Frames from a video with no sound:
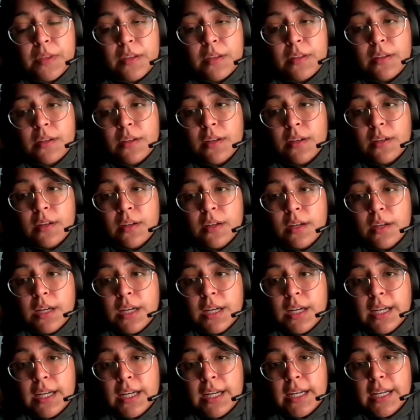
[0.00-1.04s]

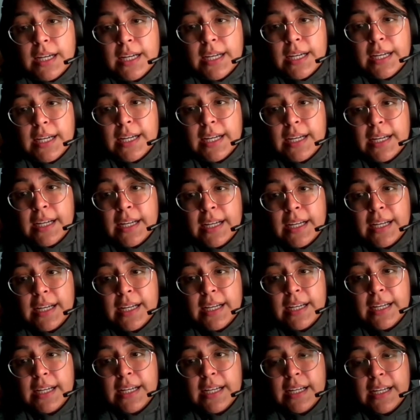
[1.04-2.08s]

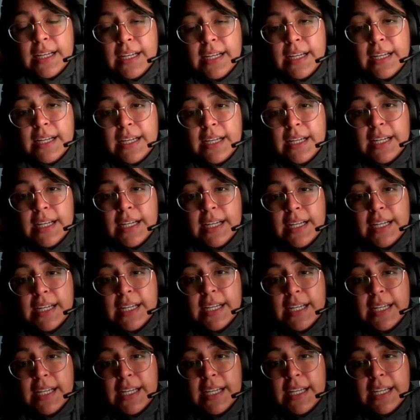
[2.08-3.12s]

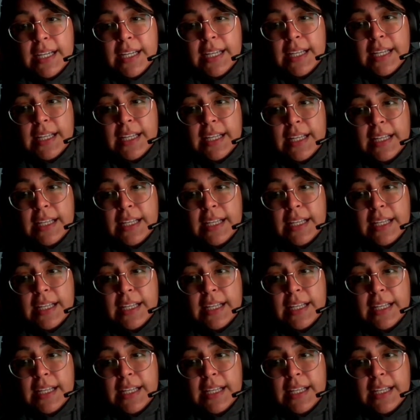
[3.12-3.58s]
[no speech]